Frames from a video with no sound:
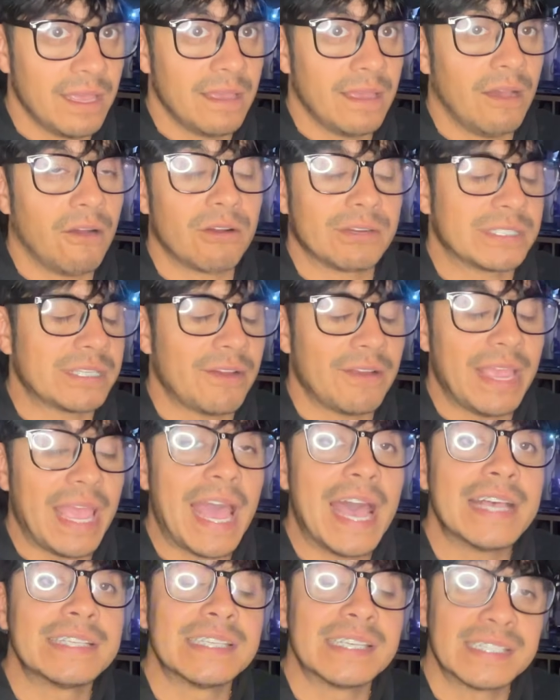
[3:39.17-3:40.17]
or sorry,
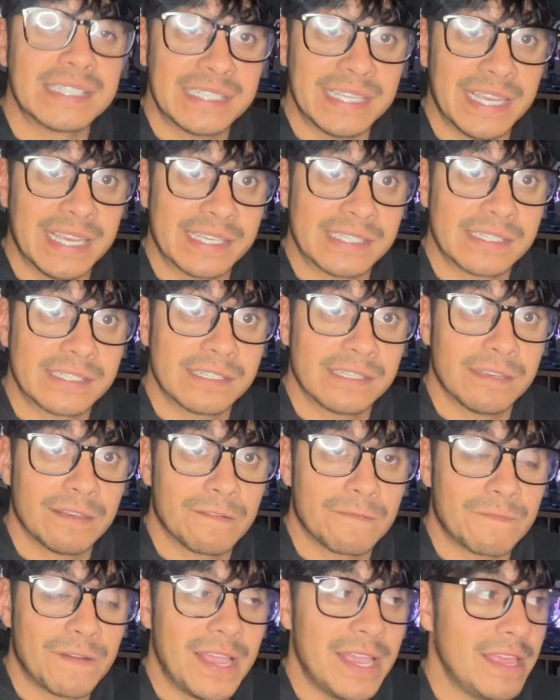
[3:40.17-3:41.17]
as a 6,
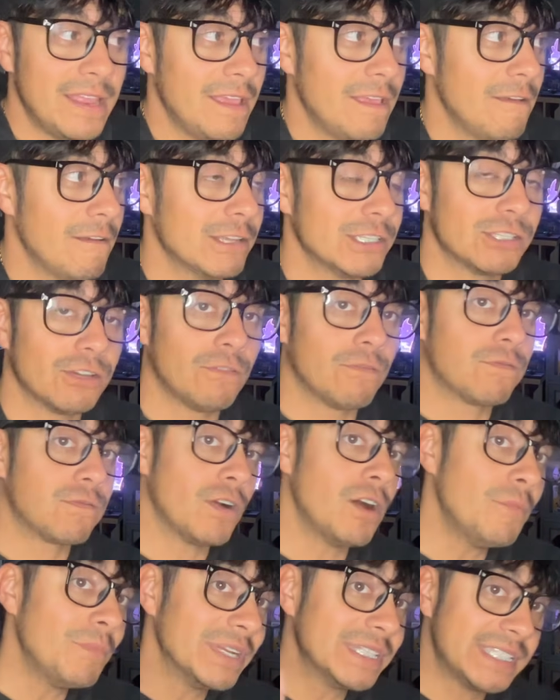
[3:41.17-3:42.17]
right? So
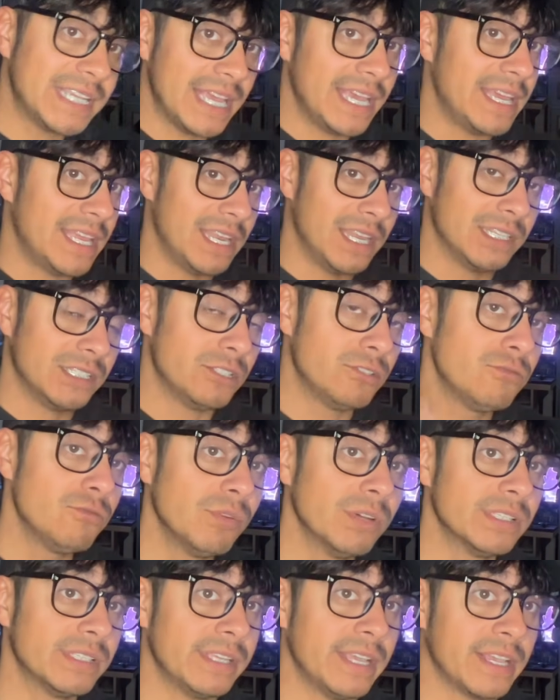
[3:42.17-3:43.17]
from a 10 to
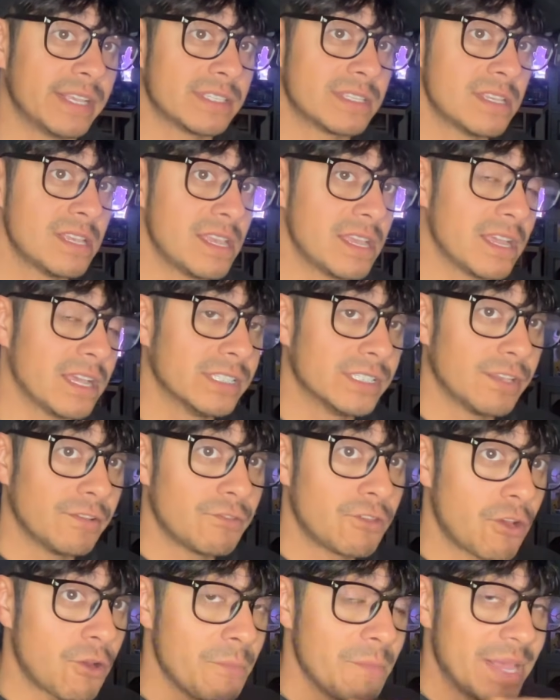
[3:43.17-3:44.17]
a 6 because of
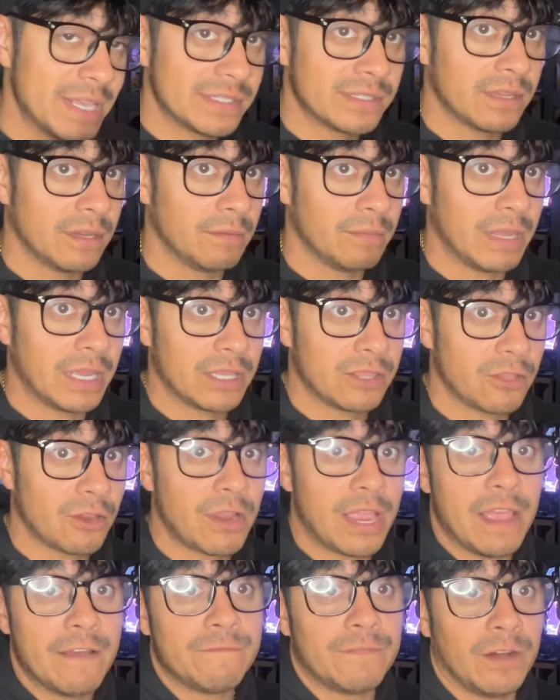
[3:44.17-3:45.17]
their mess up, like their
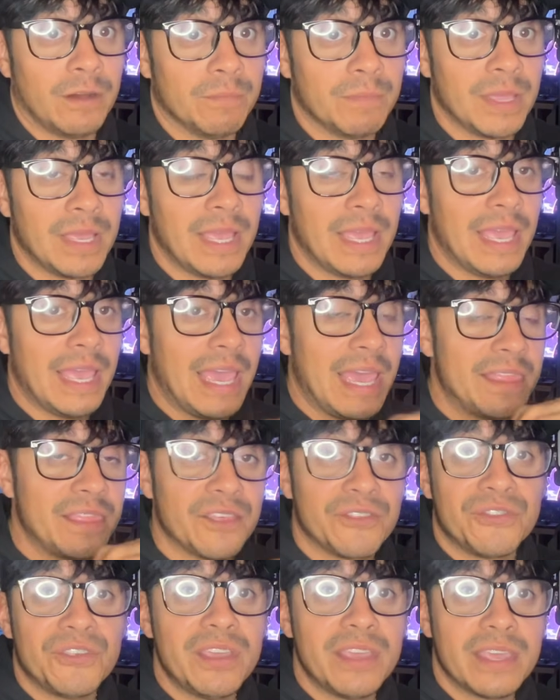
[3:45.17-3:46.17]
F up. And the
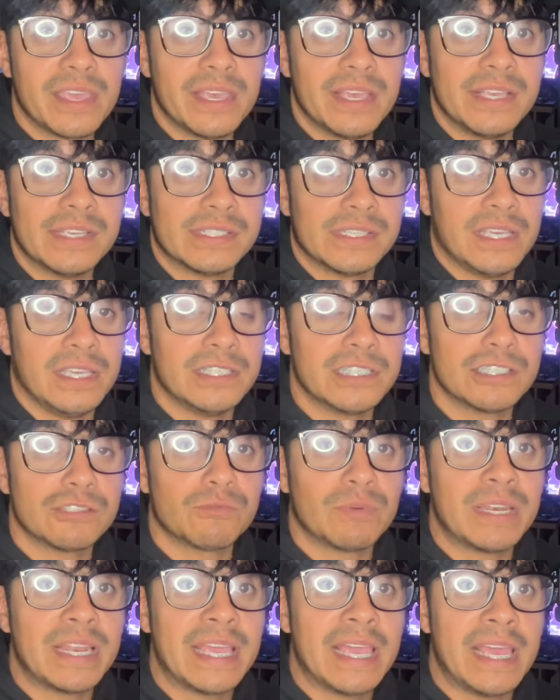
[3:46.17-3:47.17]
thing is, he just
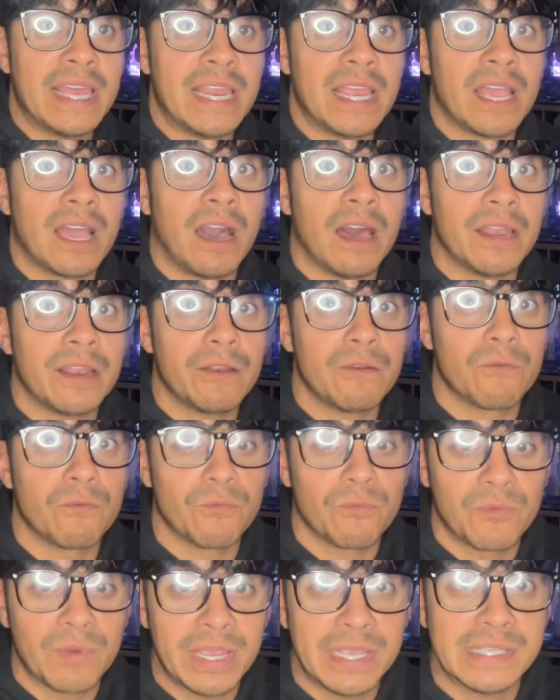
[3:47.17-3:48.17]
went ahead and got it
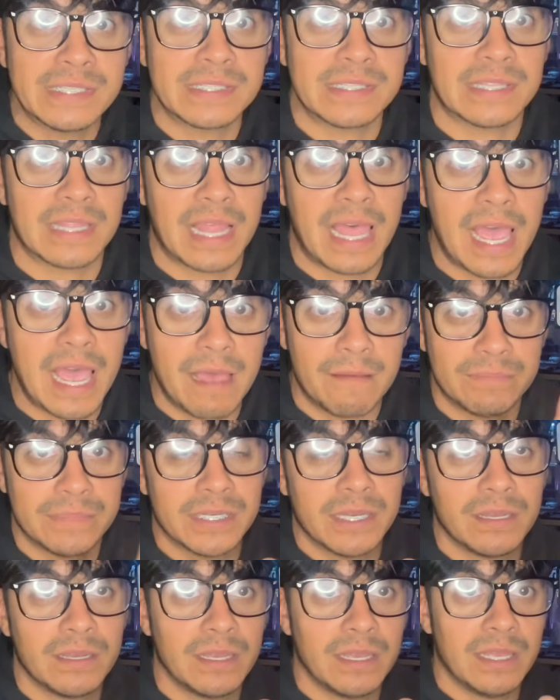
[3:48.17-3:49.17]
re-slabbed,
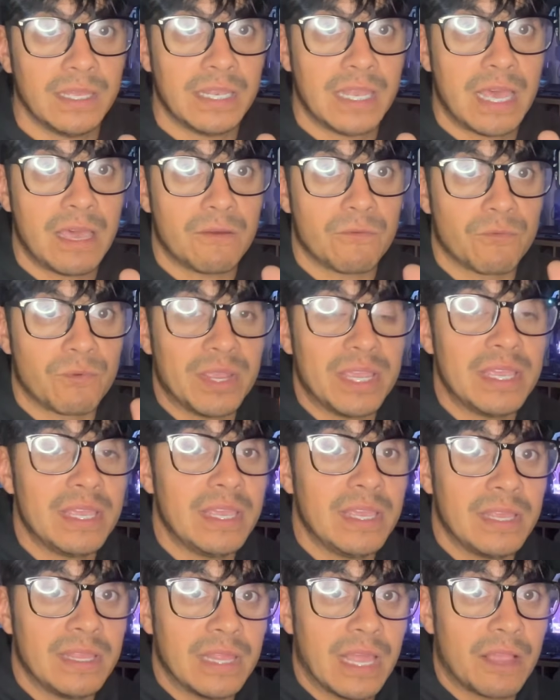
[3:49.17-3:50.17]
not
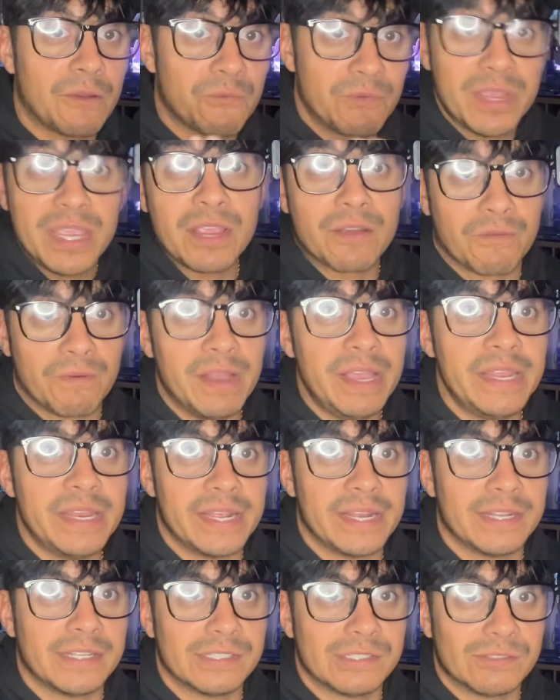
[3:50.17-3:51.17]

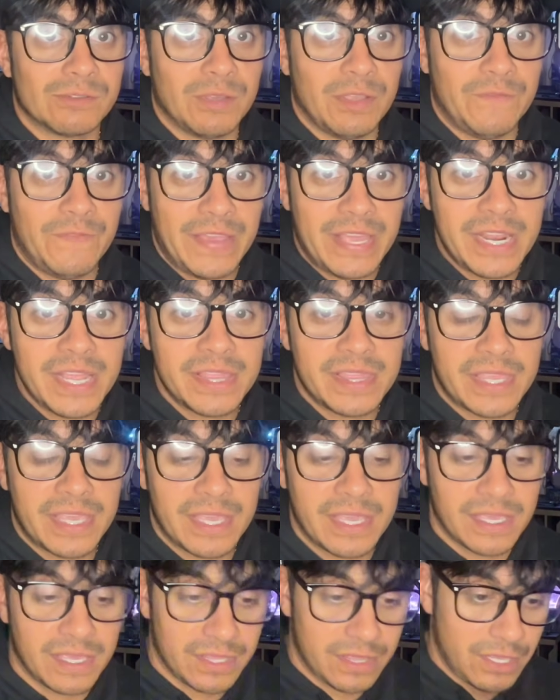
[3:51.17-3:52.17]
recreated. So if
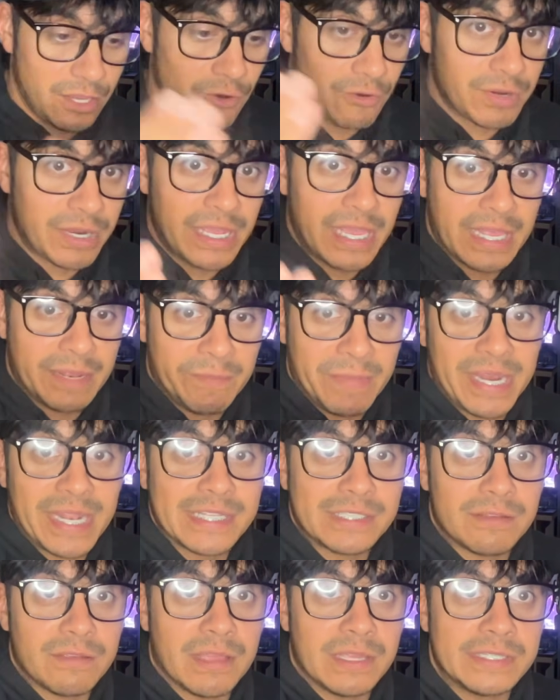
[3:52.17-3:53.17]
anything, they already
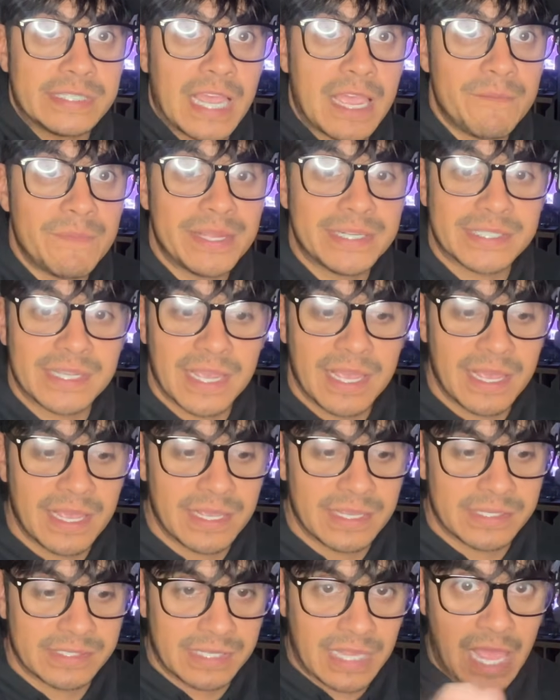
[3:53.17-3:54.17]
admitted to the damage,
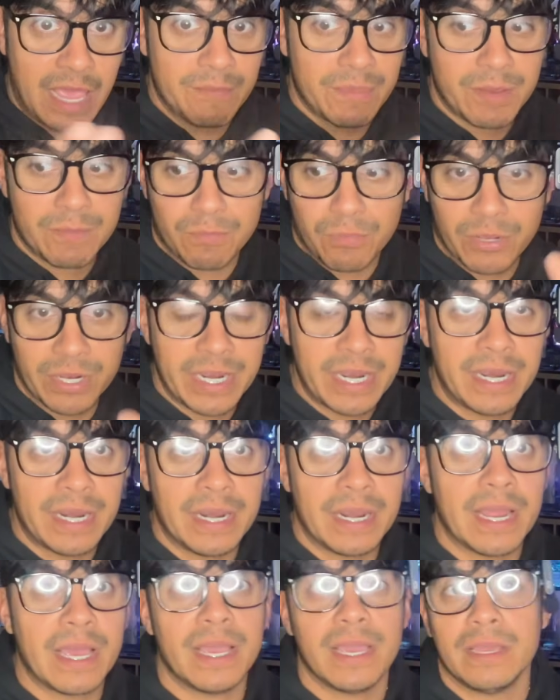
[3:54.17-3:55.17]
slab it, put it
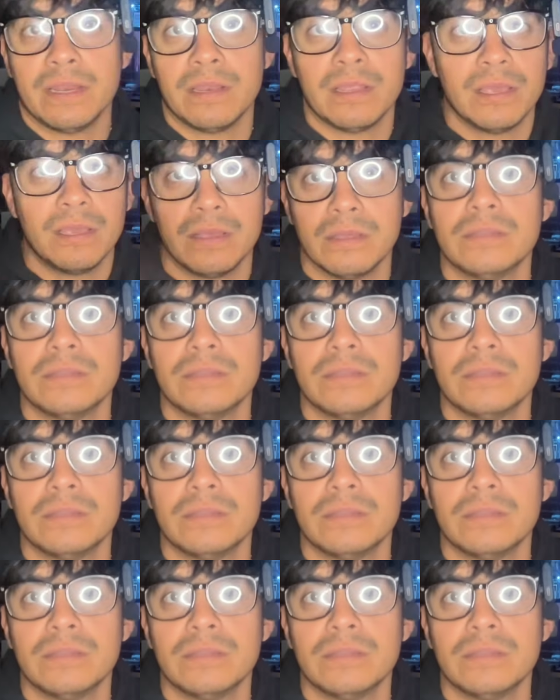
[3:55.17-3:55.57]
in 9,